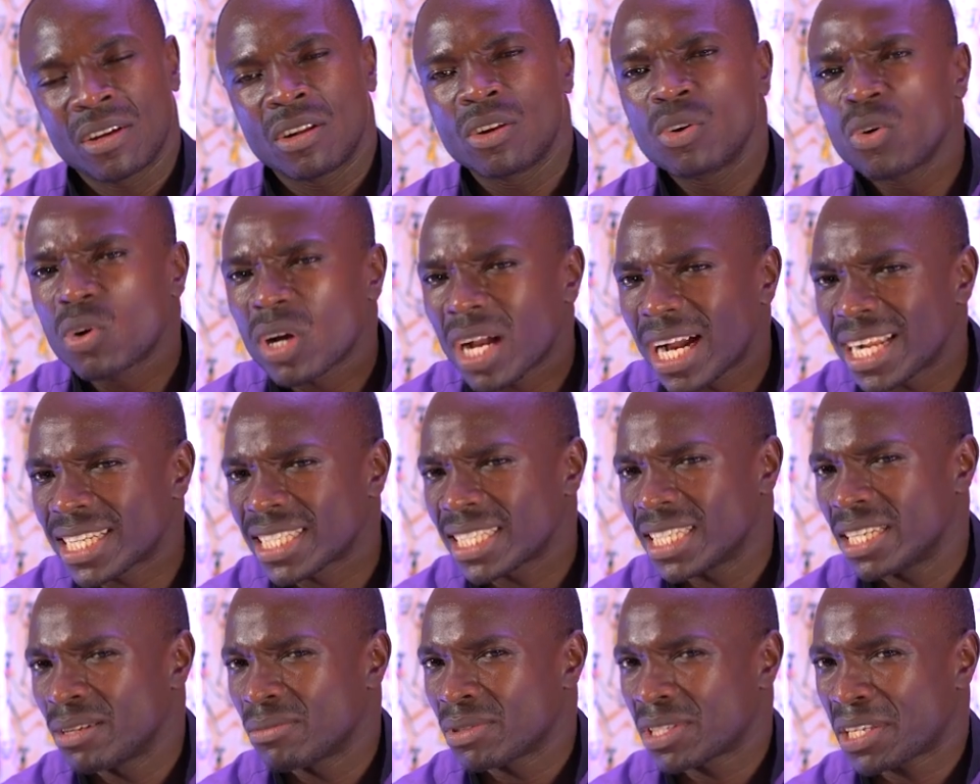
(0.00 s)
Look at
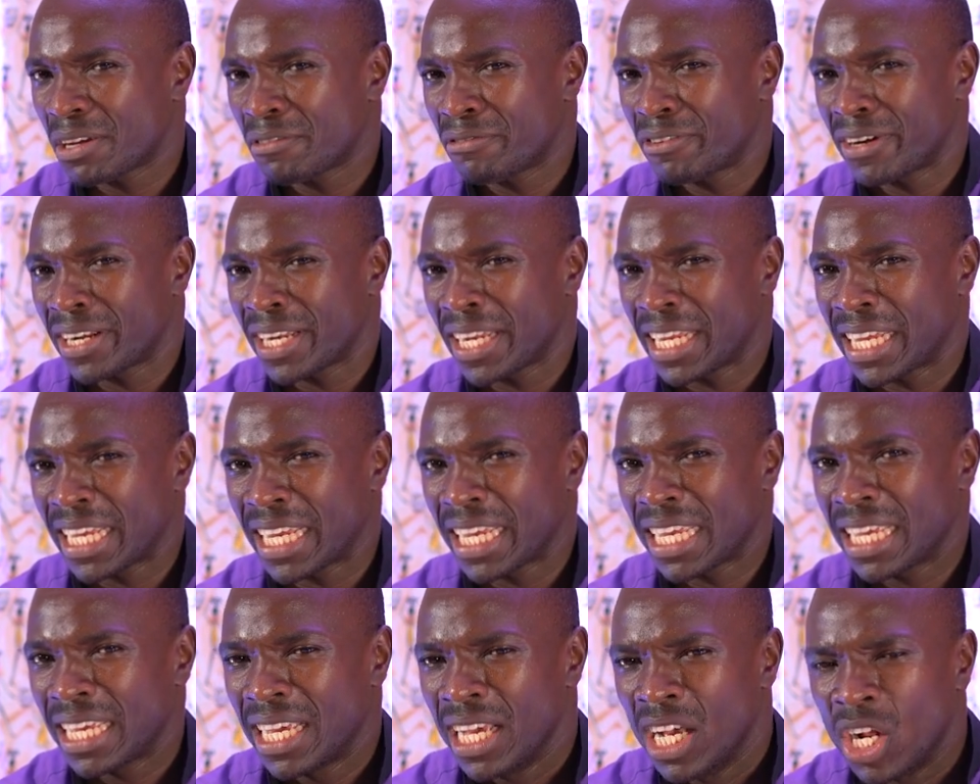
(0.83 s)
them suffering.
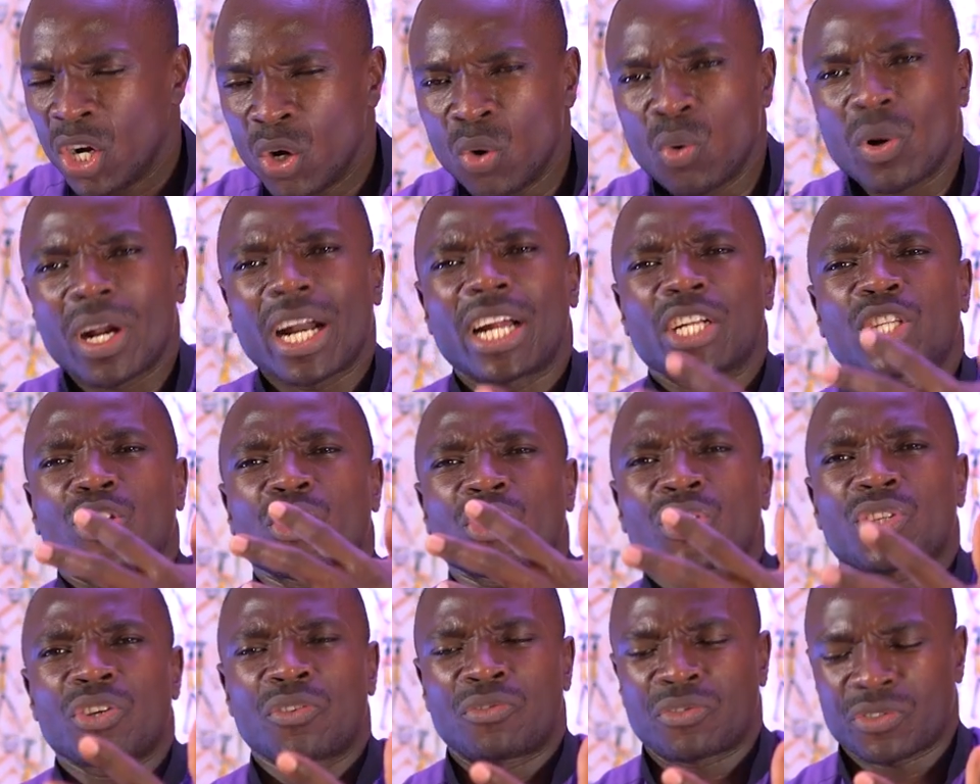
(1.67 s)
Look at
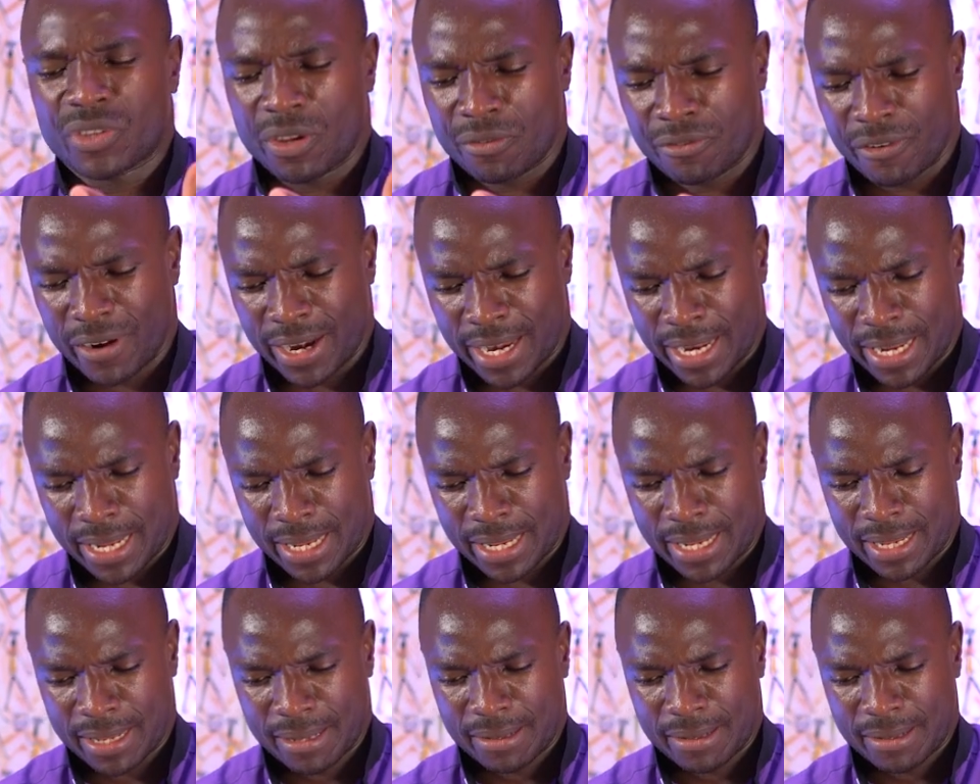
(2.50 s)
yourself suffering.